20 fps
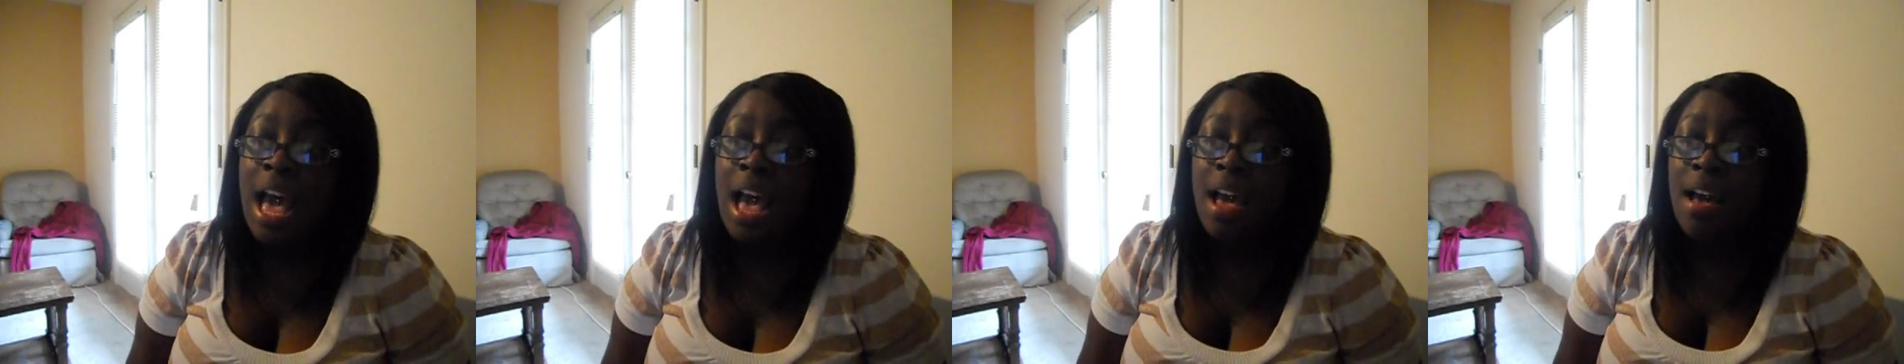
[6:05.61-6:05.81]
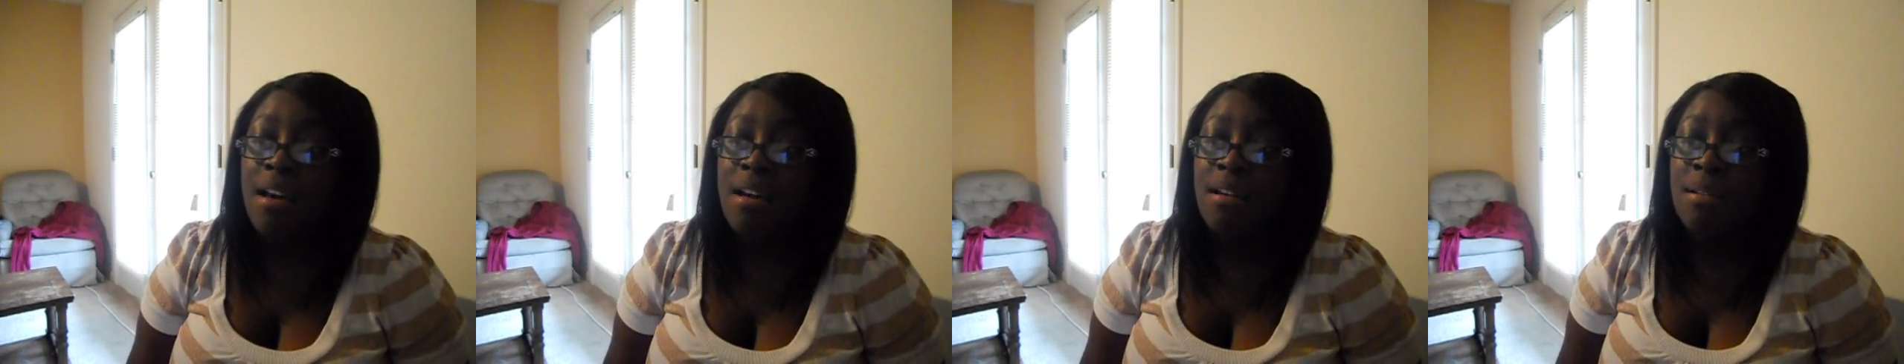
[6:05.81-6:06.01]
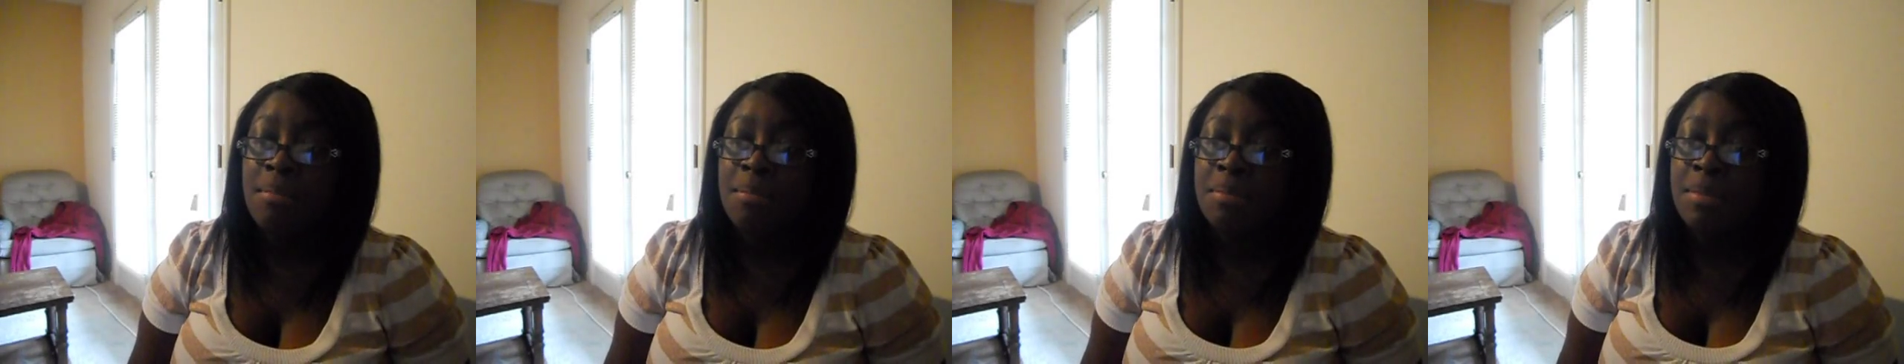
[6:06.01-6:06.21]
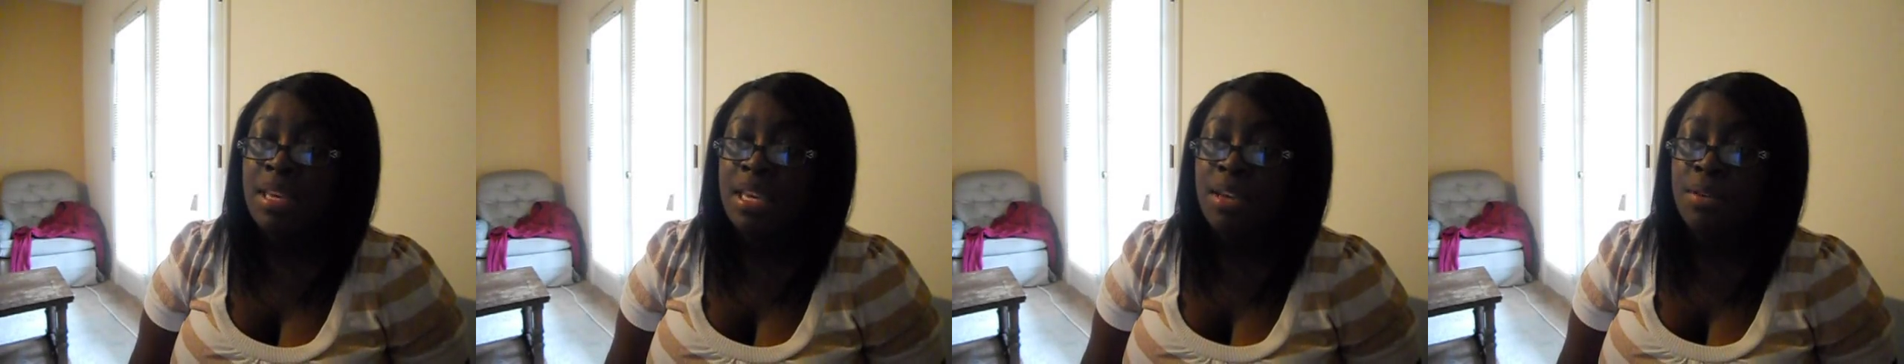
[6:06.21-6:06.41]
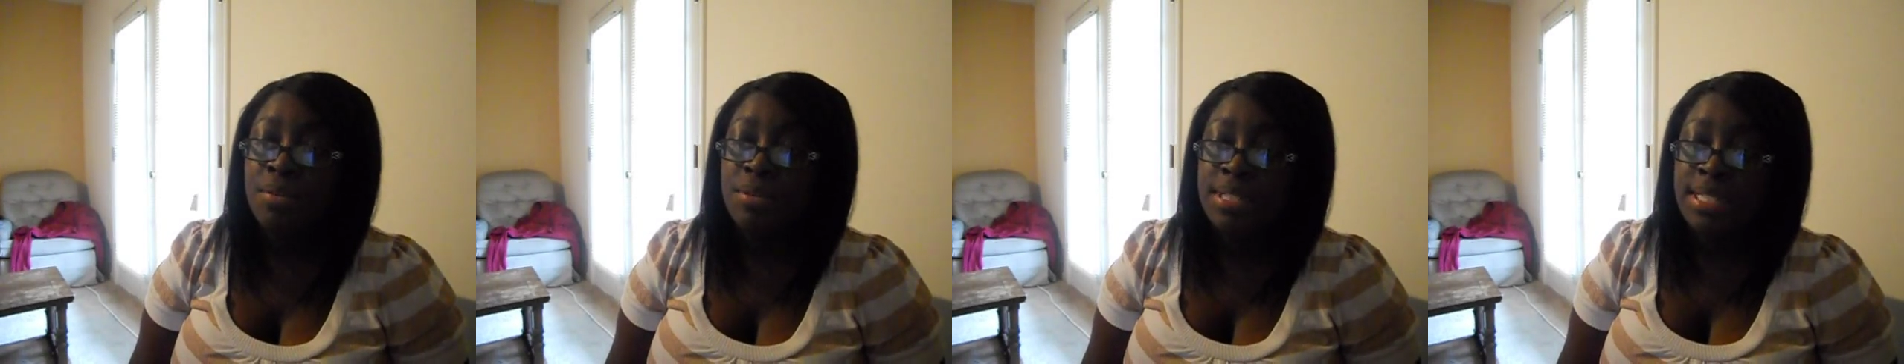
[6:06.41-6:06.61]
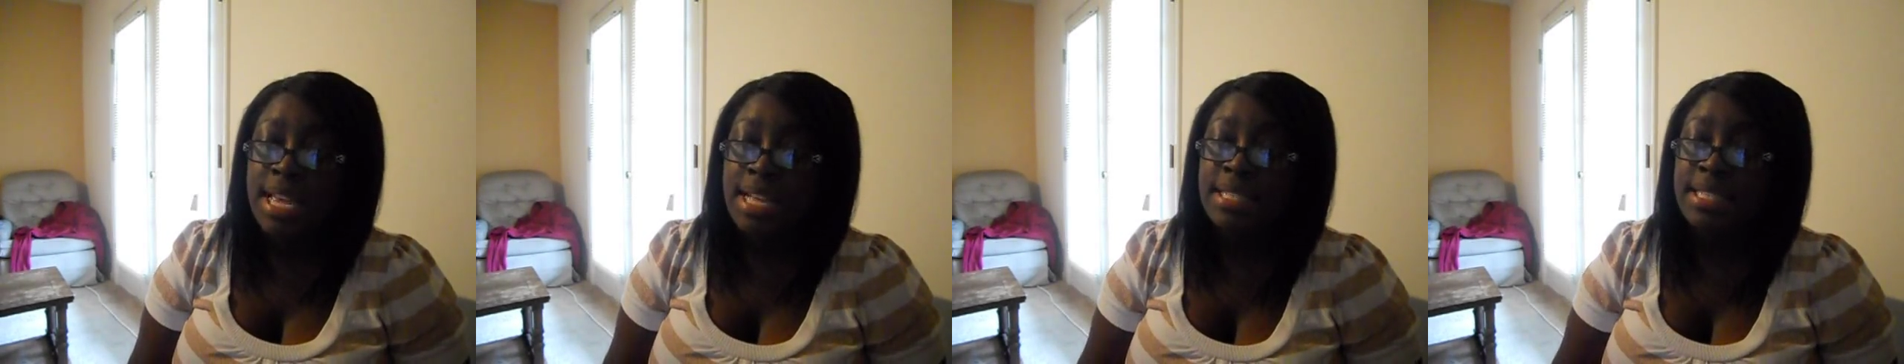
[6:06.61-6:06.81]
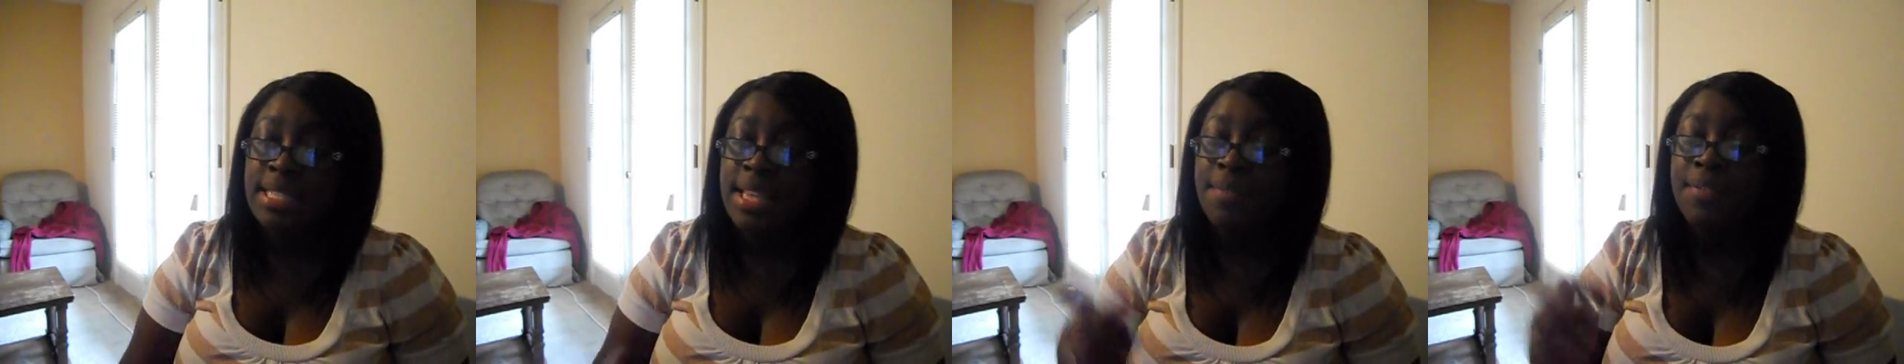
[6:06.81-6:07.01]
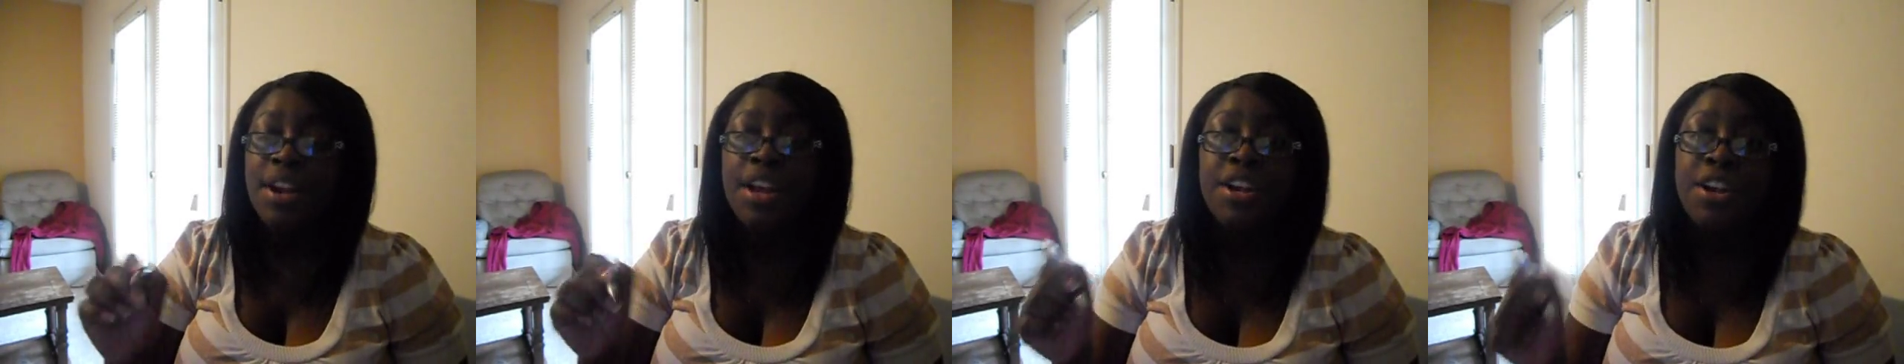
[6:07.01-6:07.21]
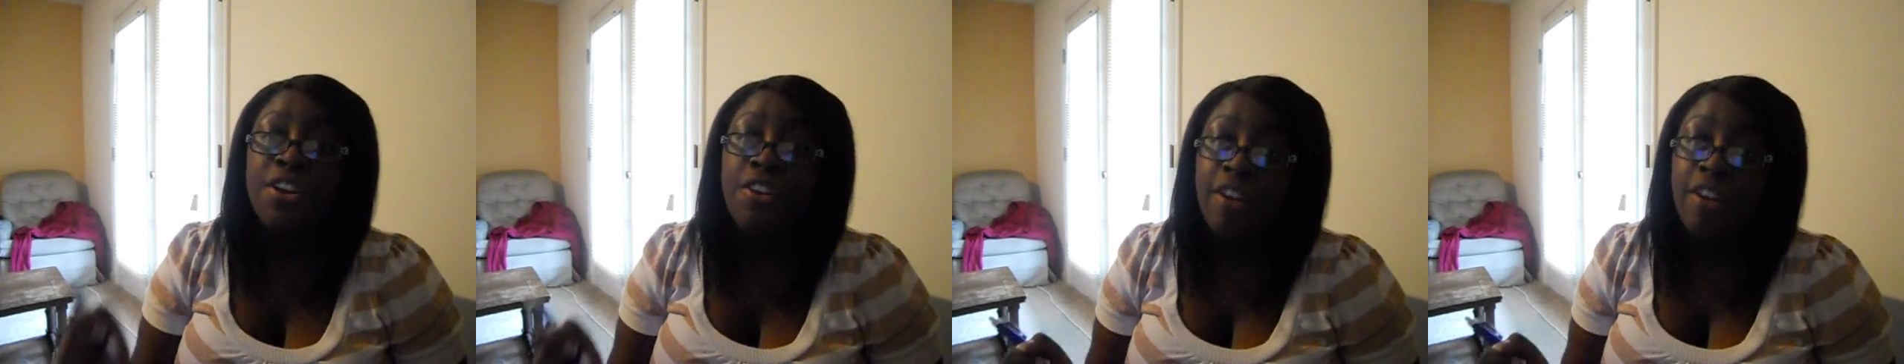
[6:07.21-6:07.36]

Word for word: um, he said 700